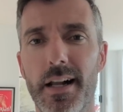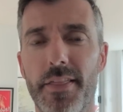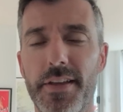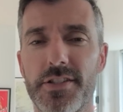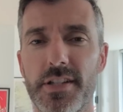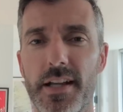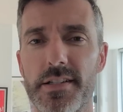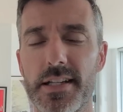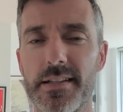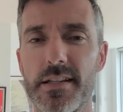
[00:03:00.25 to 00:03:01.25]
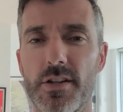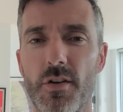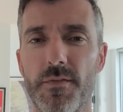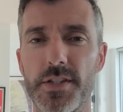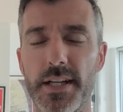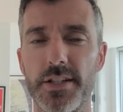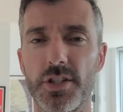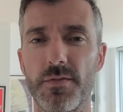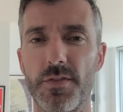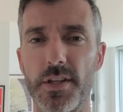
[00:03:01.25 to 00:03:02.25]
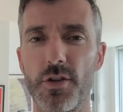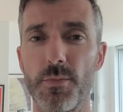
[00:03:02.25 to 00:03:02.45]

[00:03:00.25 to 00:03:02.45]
there's tons in this conversation for you.